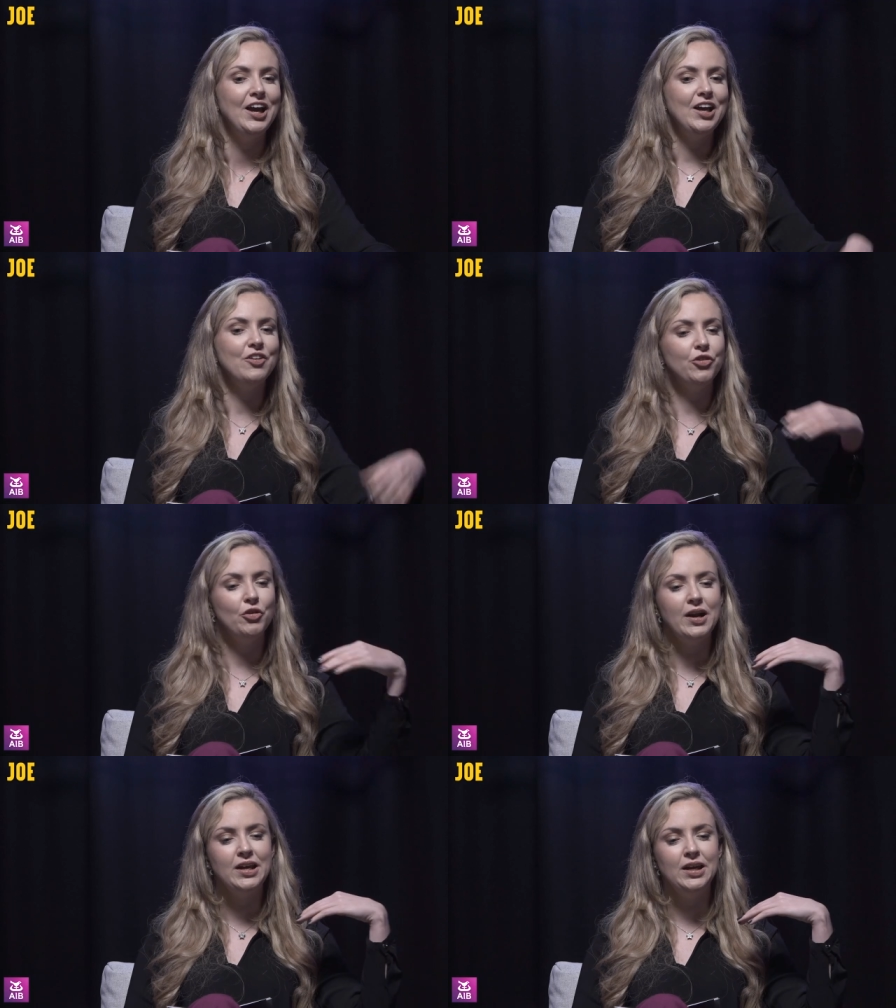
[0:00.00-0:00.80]
Is
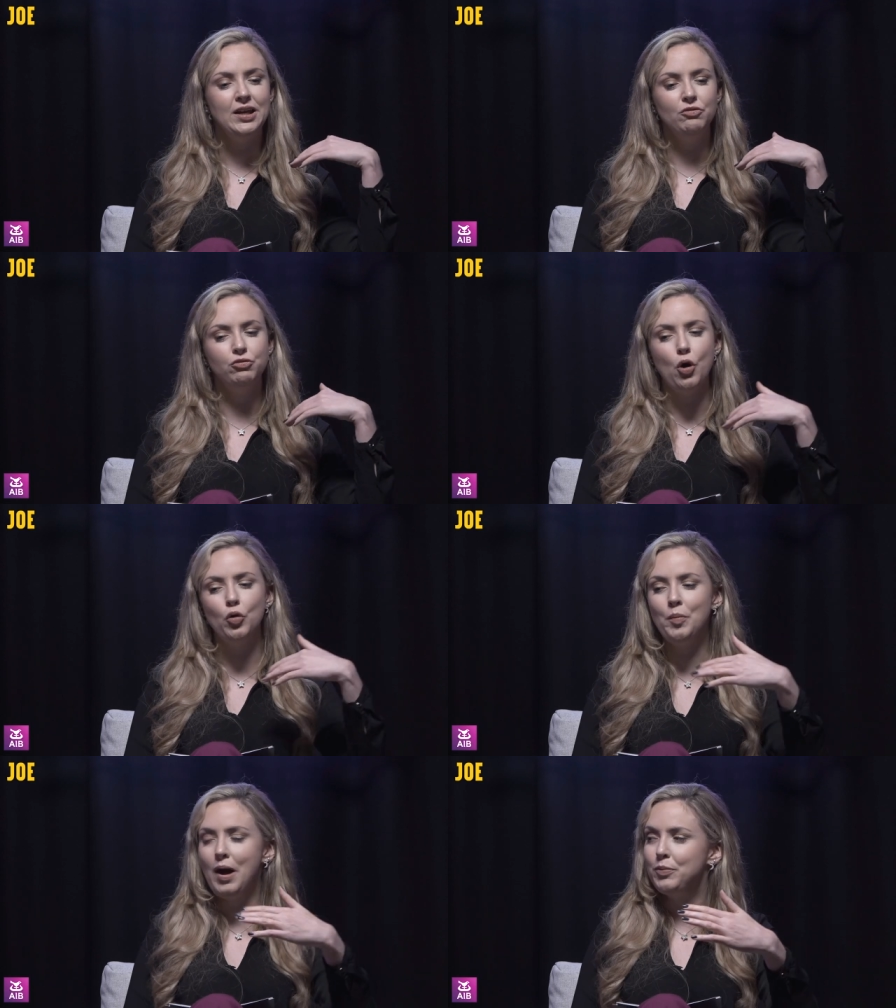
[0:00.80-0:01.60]
there any
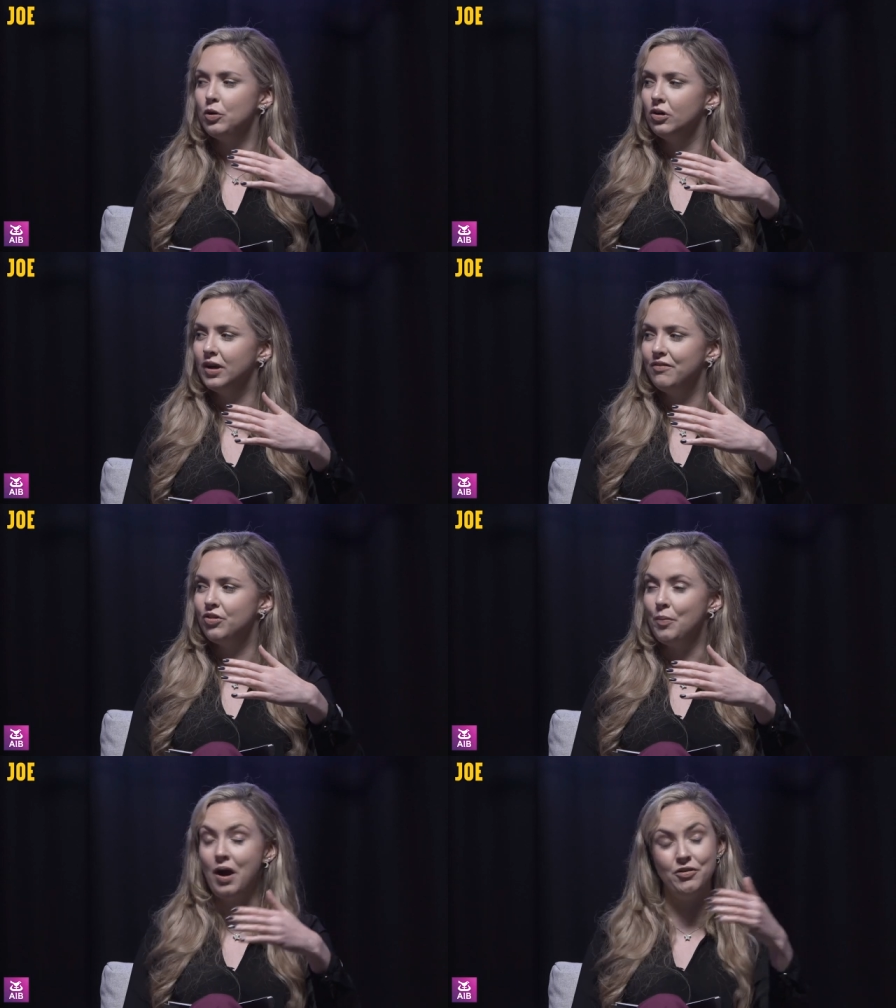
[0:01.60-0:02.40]
roadmap you could
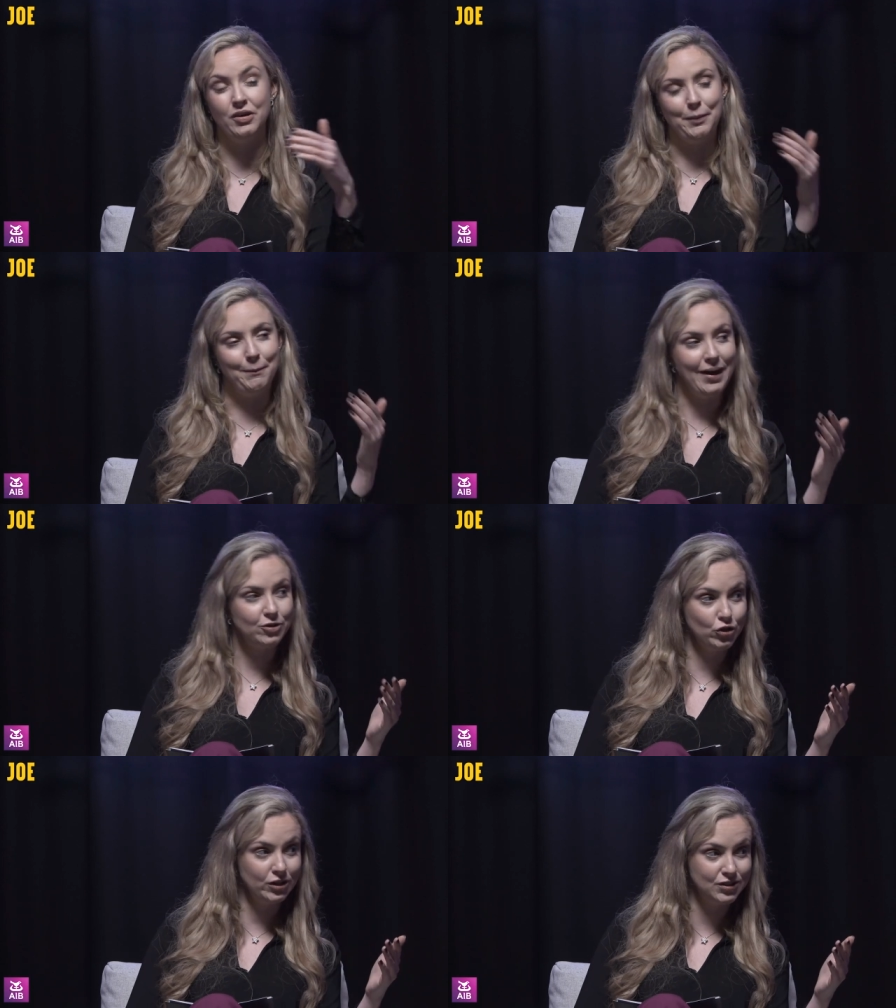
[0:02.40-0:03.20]
give them? Are there any
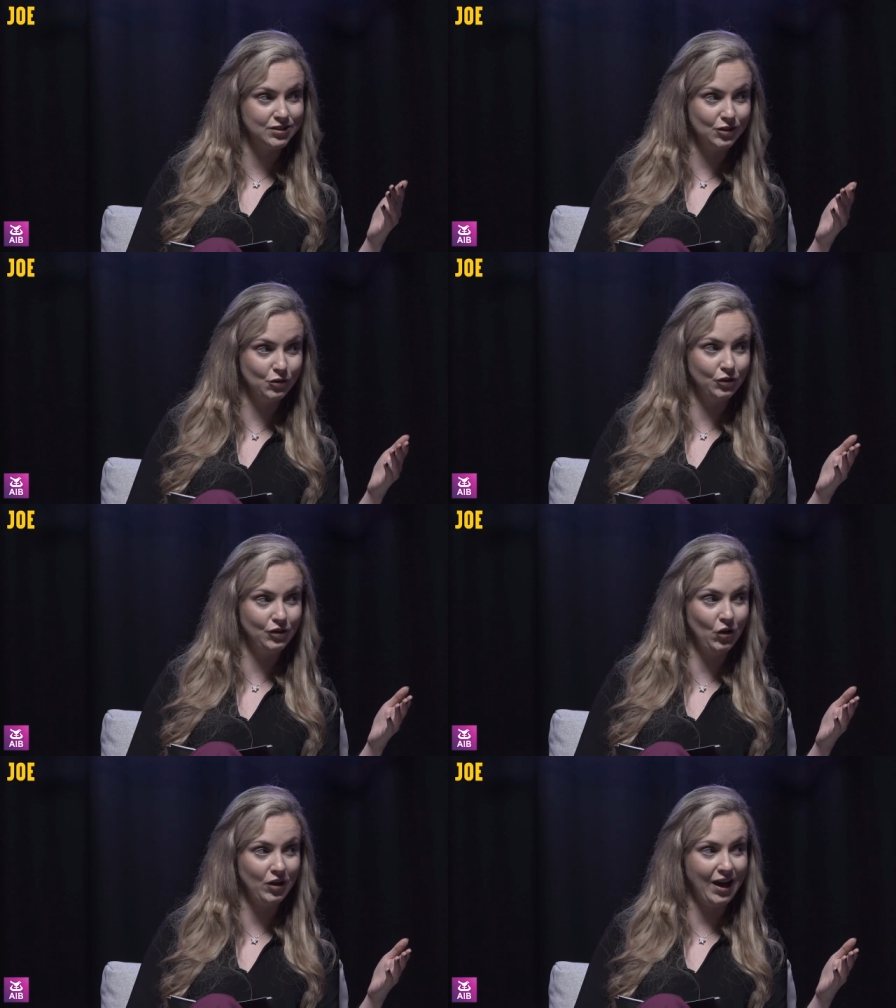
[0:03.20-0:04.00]
metrics you
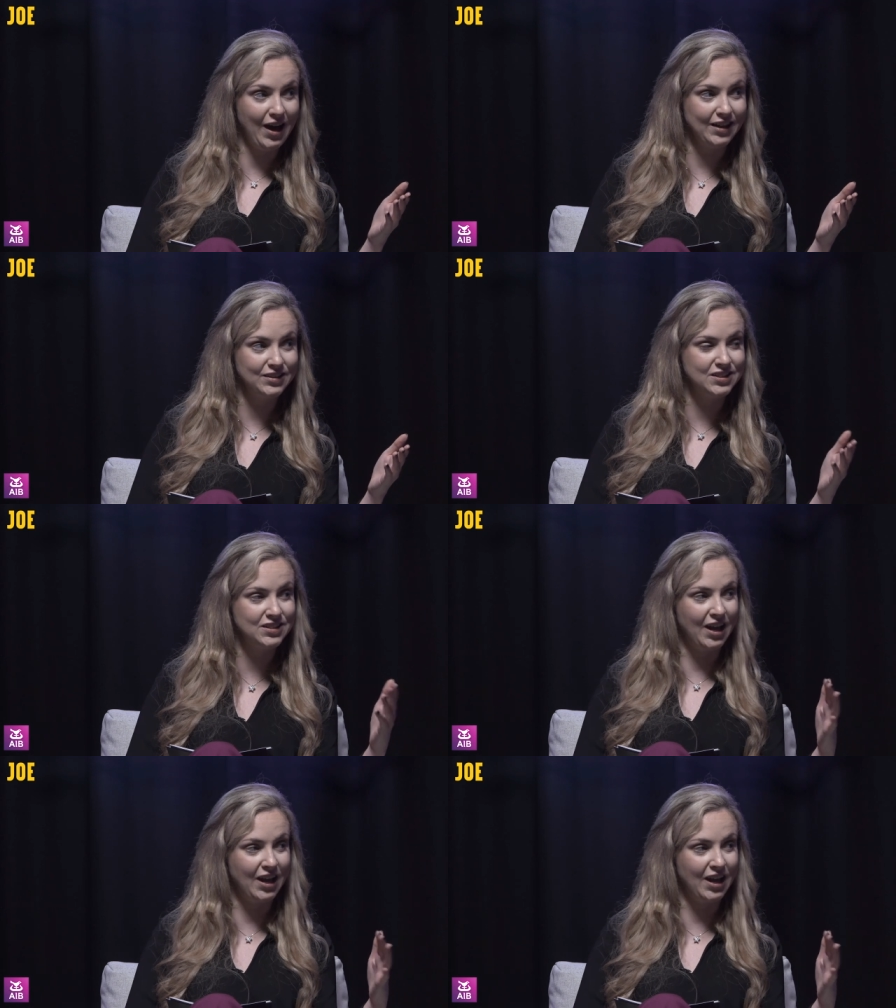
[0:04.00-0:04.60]
could look at?